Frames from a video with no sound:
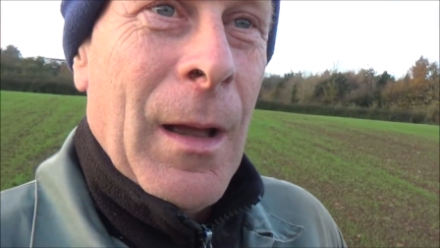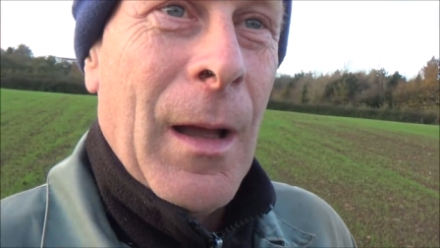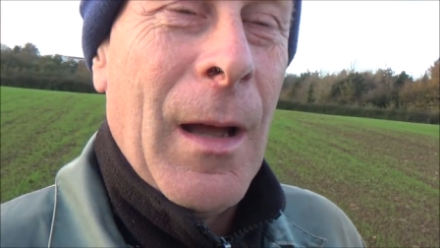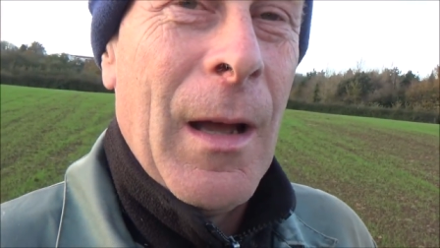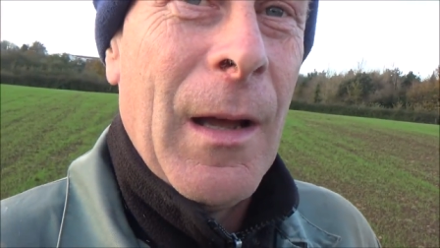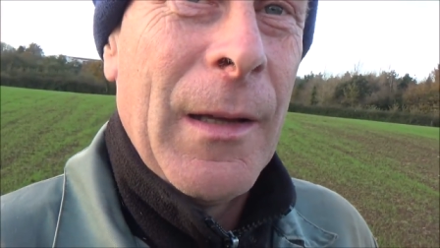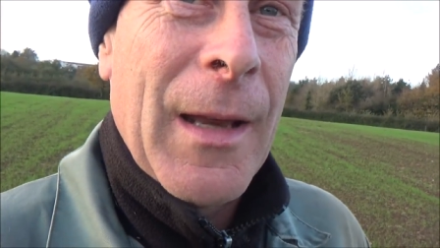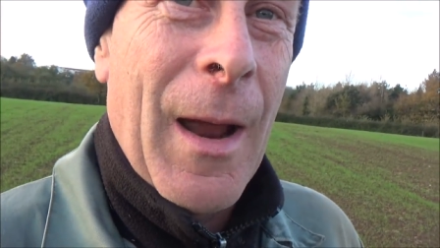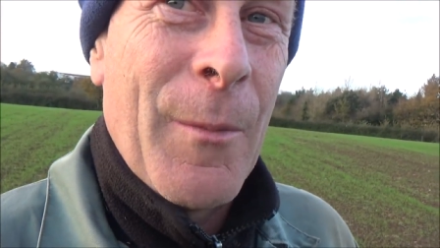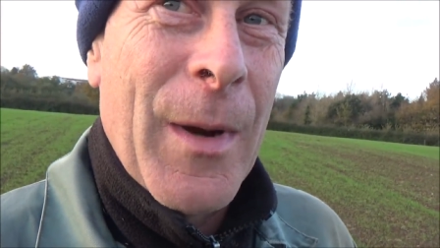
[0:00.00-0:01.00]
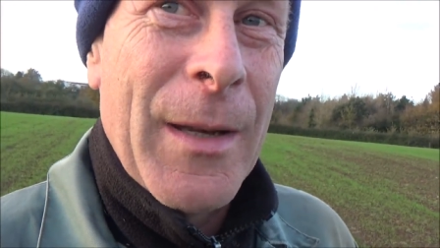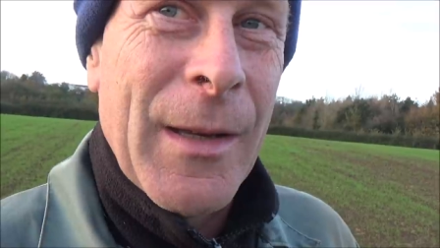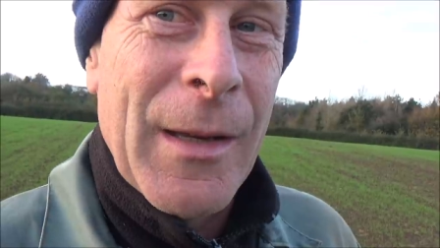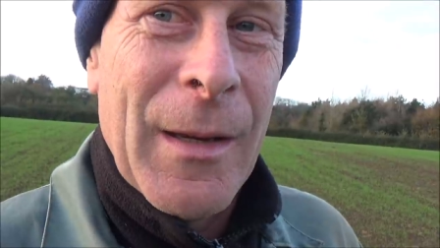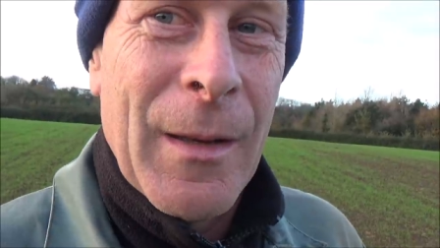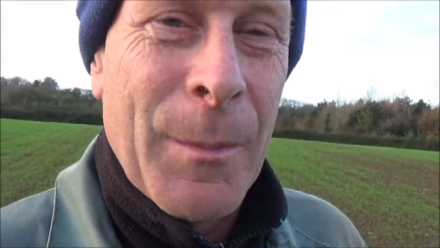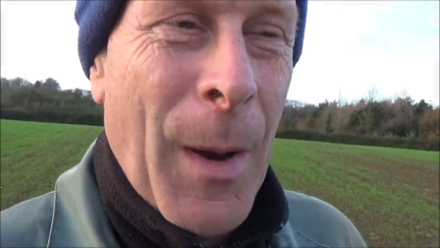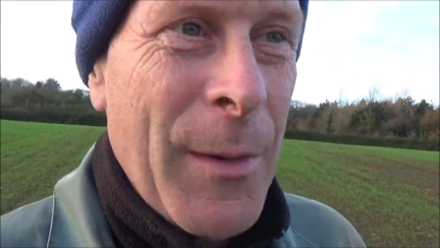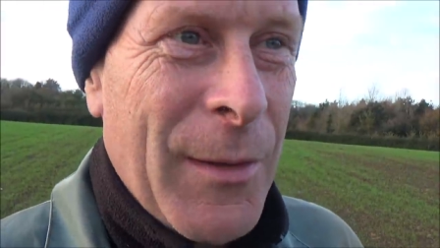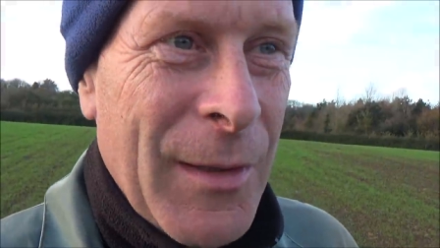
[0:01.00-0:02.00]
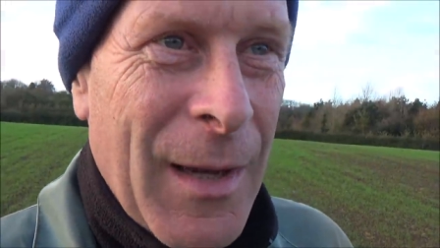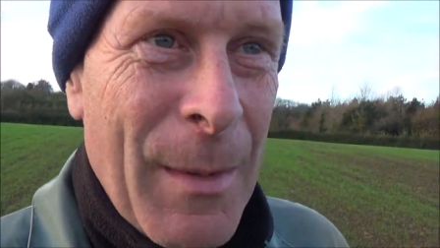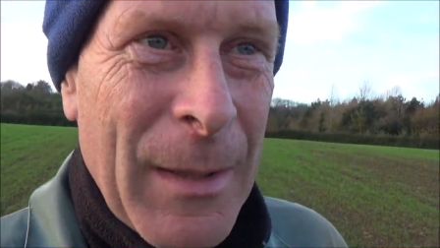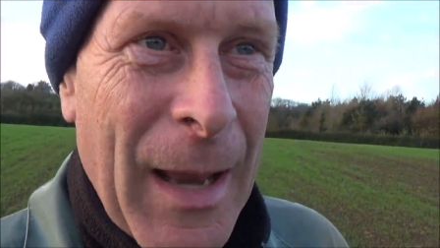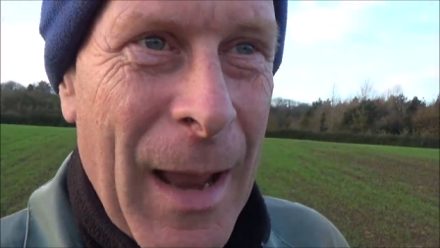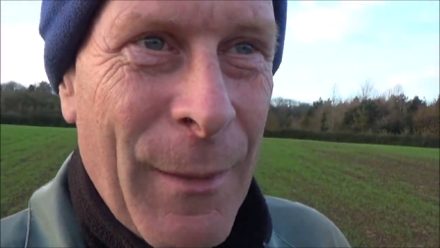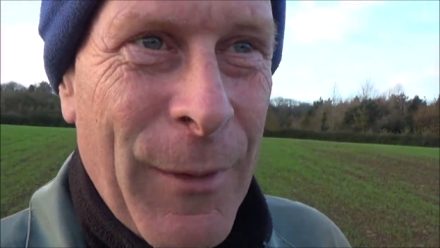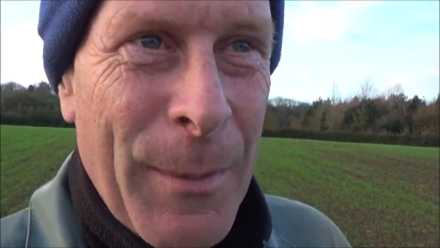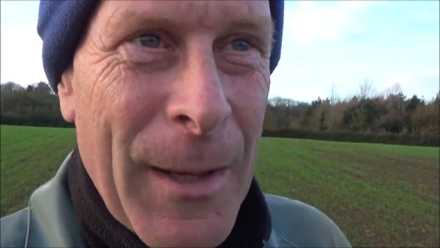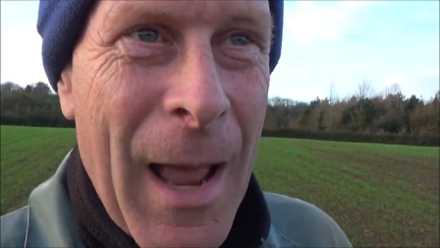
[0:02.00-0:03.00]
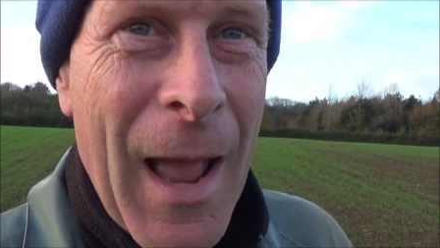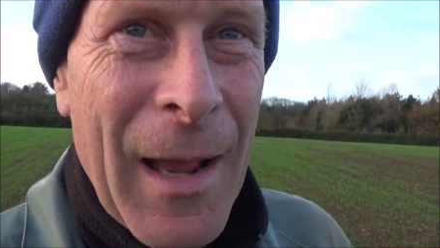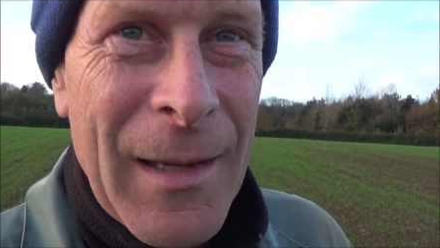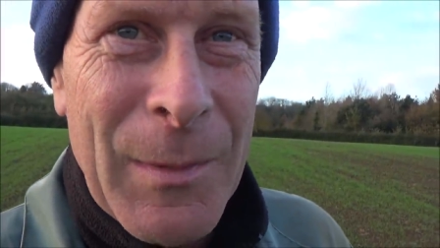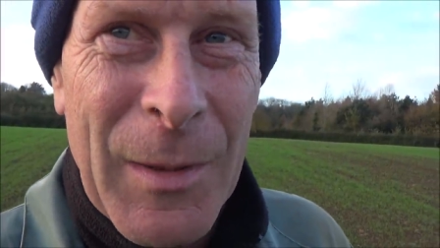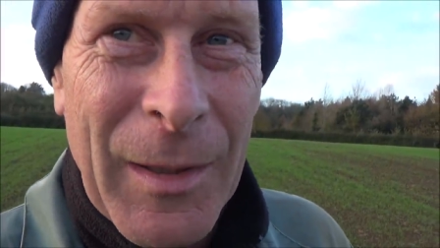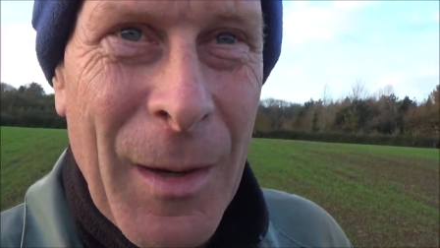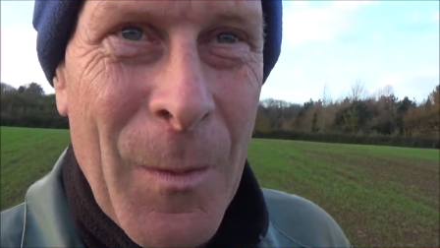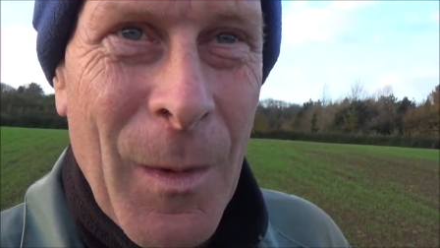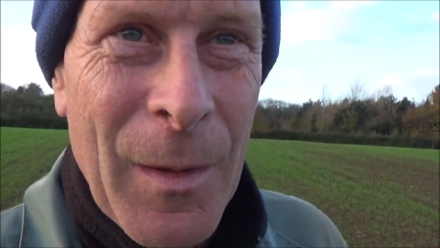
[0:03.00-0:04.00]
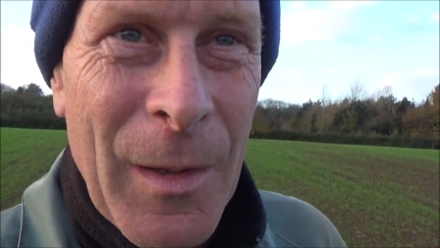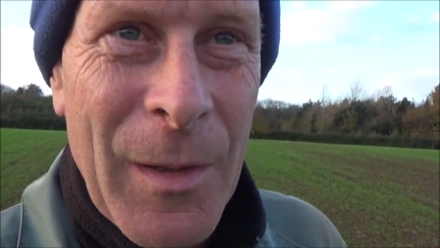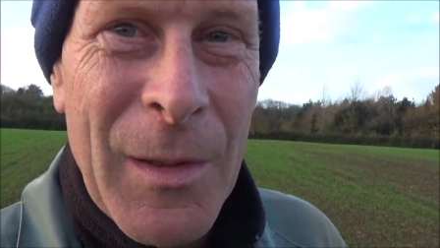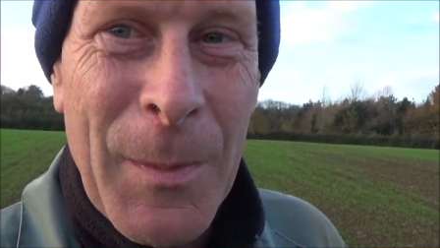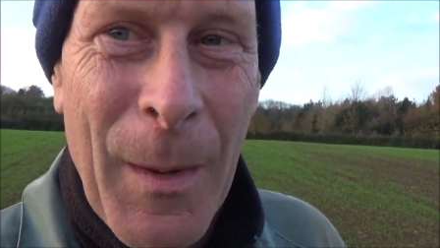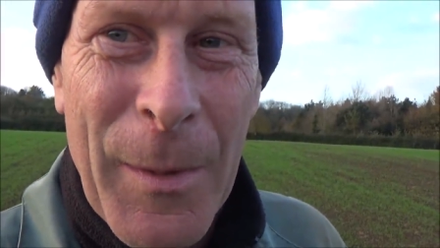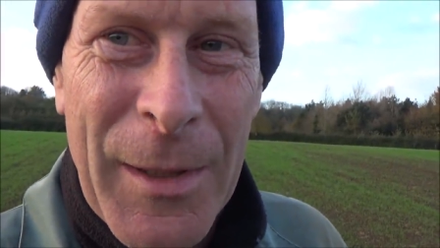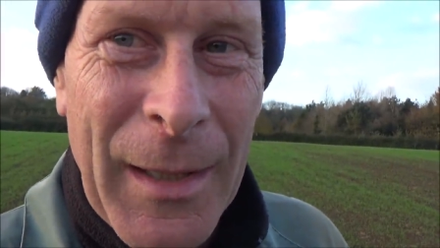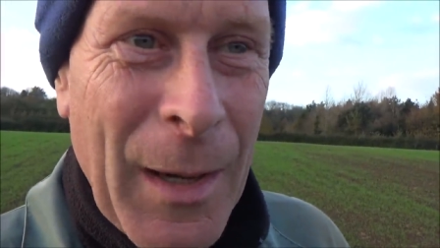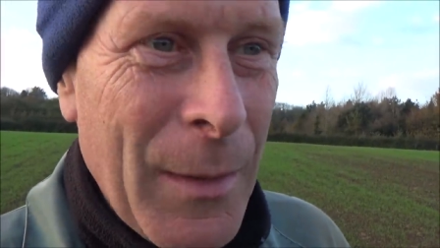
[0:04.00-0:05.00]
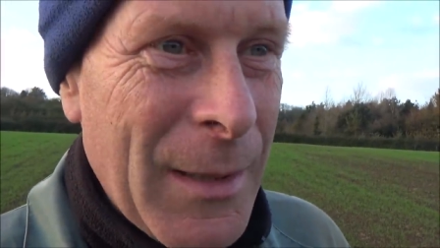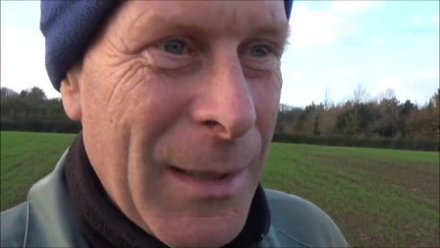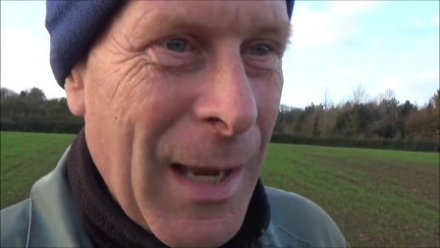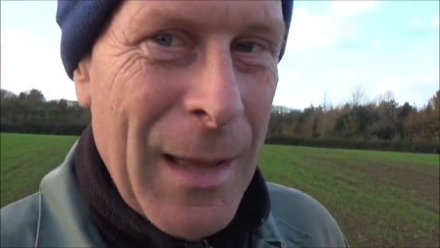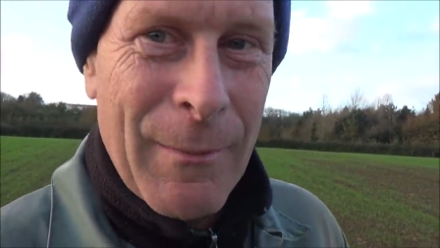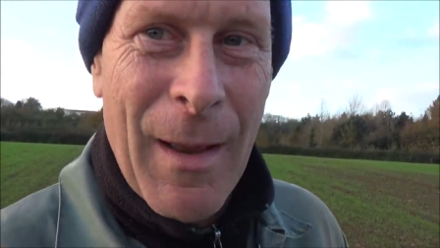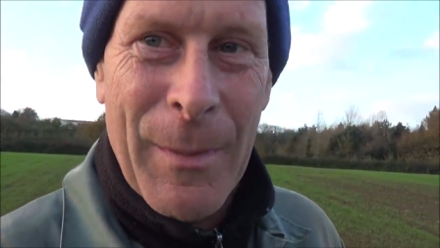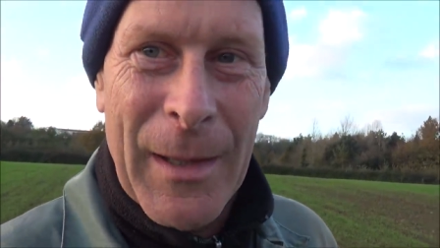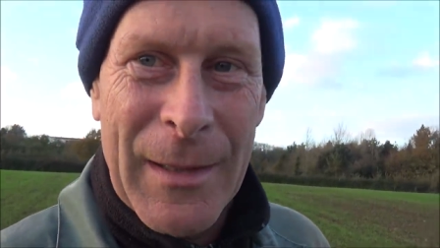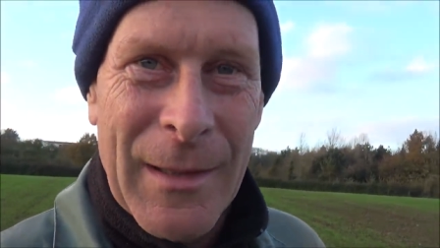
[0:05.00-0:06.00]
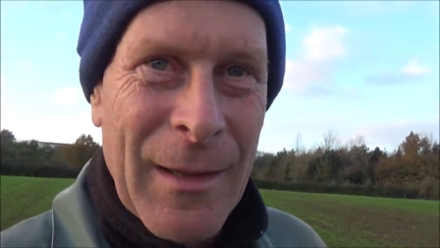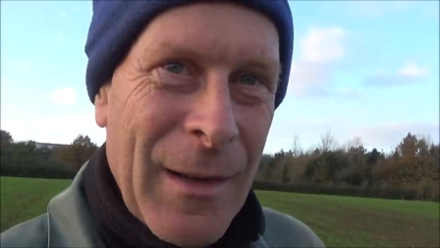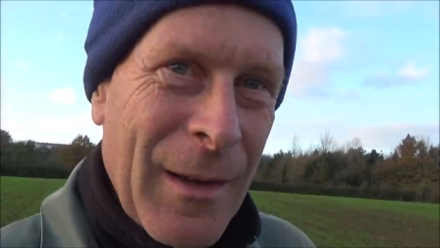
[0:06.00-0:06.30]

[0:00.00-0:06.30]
Ah, you can't win, do you? The poachers come and get the flipping hares, which I don't want to lose, but I wish they'd go and just take the rabbits.